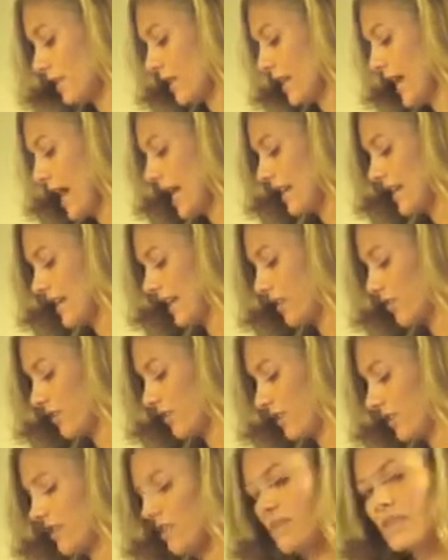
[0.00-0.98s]
and
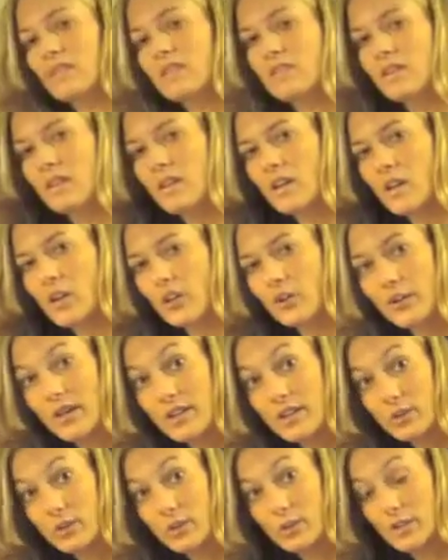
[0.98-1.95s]
nectarines are great
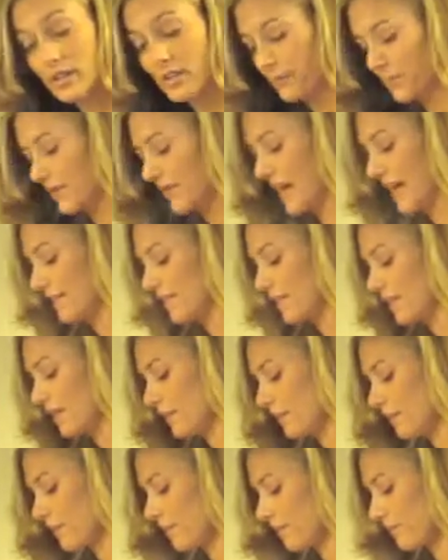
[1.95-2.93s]
sources of
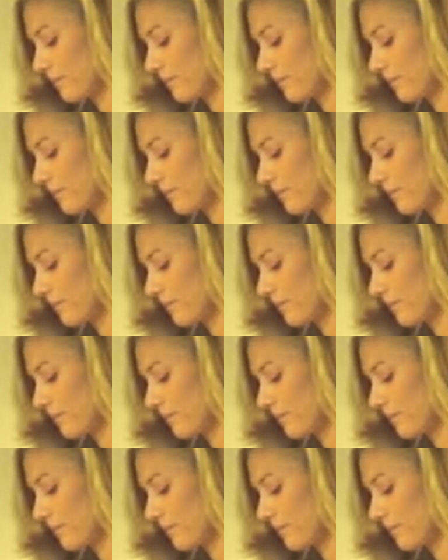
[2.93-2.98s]
potassium.